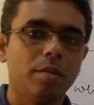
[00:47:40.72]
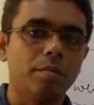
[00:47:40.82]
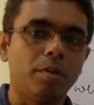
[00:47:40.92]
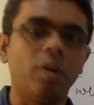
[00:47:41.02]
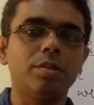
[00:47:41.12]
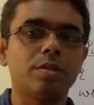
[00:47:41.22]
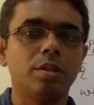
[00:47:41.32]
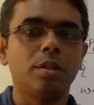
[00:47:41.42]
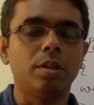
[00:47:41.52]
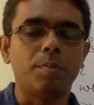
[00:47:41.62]
because
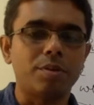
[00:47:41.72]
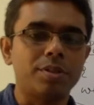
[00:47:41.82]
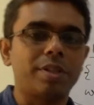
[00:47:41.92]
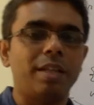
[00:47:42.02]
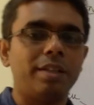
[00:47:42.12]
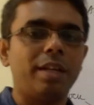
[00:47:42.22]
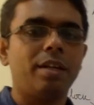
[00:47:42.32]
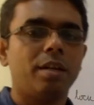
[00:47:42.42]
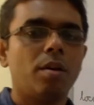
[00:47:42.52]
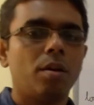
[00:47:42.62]
the process can
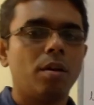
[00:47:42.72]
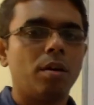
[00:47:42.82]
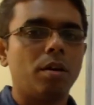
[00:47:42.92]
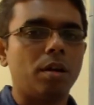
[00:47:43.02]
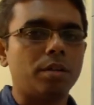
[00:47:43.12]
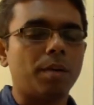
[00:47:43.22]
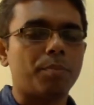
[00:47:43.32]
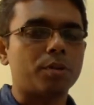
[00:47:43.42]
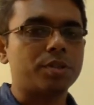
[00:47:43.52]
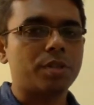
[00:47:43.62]
then, the
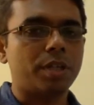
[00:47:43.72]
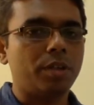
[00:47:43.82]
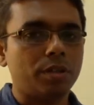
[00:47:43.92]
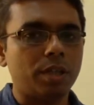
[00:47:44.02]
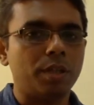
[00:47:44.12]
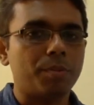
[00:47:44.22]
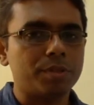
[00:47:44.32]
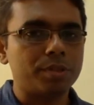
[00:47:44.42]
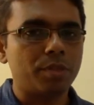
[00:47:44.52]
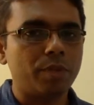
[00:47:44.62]
process running on the other
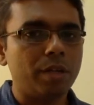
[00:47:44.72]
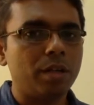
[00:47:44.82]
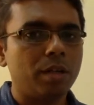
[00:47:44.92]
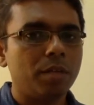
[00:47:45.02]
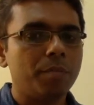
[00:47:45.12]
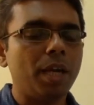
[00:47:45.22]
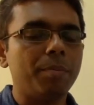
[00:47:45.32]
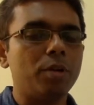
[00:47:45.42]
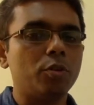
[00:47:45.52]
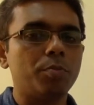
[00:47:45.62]
processor will be
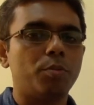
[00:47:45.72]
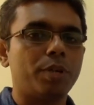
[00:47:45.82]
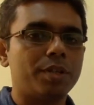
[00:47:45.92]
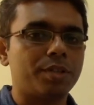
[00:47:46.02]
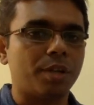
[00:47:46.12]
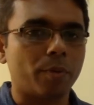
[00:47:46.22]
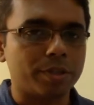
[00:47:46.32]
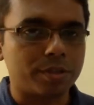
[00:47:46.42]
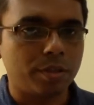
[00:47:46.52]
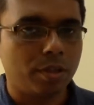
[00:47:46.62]
able to put its
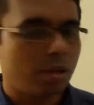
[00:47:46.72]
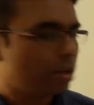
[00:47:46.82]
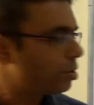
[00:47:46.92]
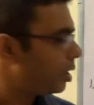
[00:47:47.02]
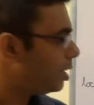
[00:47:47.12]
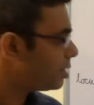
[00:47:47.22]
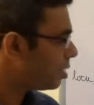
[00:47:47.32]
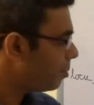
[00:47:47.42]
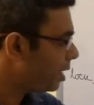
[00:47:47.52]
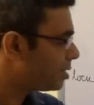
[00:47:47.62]
request. So it
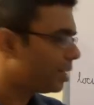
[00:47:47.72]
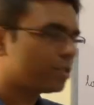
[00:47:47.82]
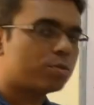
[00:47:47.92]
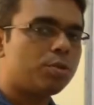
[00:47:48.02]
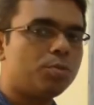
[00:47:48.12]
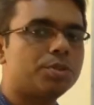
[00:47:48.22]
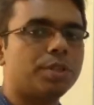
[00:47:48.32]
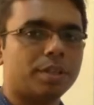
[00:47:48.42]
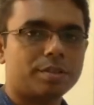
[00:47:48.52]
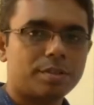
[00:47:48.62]
doesn't make sense to use
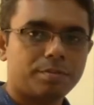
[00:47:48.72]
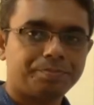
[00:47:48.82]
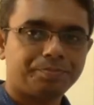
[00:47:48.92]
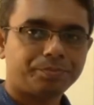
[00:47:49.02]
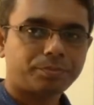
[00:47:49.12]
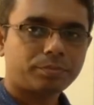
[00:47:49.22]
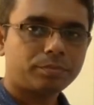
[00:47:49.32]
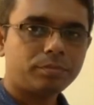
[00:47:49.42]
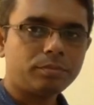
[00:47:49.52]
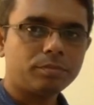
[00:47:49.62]
this.
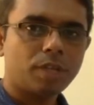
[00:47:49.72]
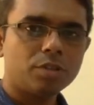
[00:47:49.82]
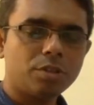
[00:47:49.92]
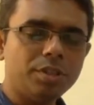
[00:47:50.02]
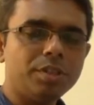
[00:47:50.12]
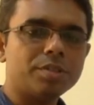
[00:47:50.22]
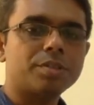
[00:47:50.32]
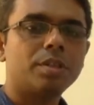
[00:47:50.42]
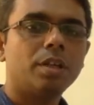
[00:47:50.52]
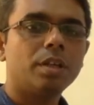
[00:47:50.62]
So this
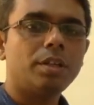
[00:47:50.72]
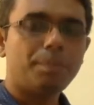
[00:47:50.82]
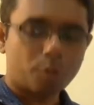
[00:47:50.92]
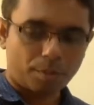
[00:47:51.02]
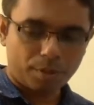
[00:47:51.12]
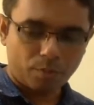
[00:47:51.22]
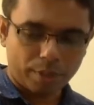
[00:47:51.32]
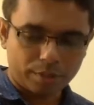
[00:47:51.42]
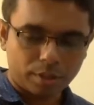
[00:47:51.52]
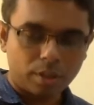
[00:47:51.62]
is the problem with